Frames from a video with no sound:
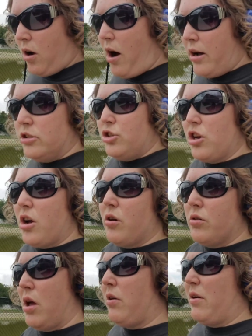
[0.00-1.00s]
con
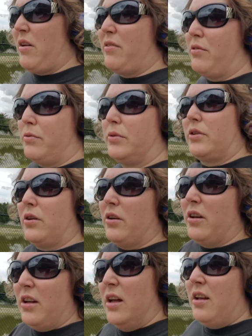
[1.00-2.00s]
show,
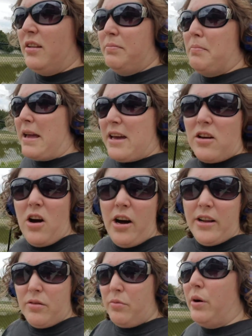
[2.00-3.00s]

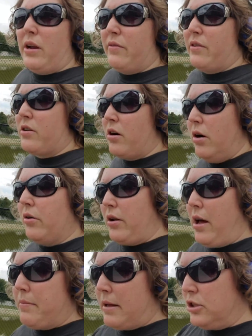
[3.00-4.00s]
MegaCon or whatever they're called.
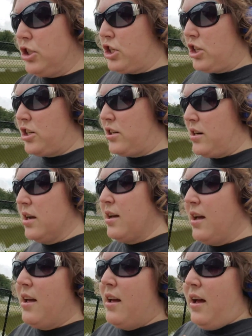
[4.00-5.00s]
I'm not sure.
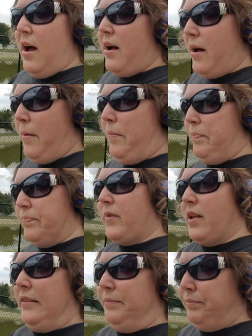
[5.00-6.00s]
I'm
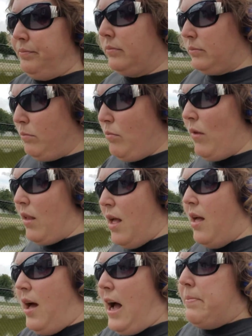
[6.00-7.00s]

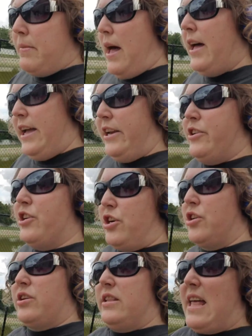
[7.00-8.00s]
not a
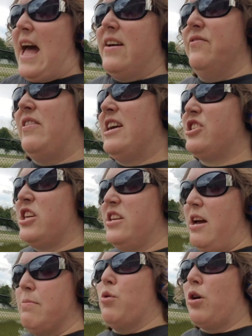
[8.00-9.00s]
nerd in that
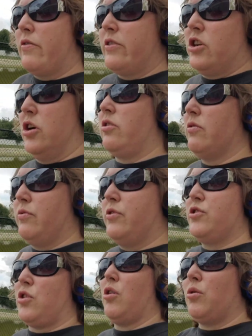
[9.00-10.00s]
fashion. I'm more of a nerd of
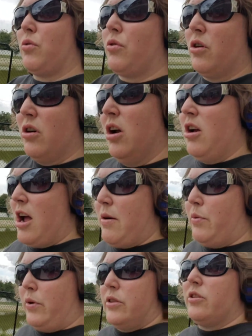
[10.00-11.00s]
Star Wars
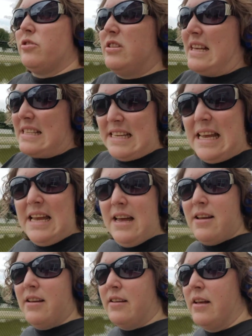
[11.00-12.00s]
with Disney.